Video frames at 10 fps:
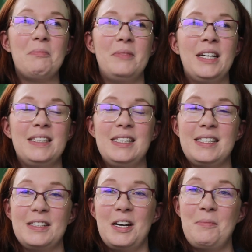That
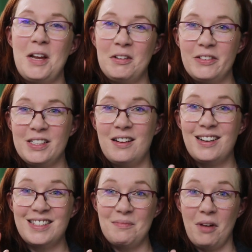is a pair of
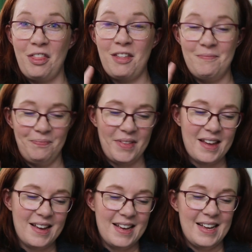socks a month,
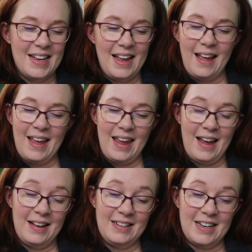
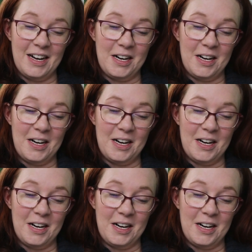and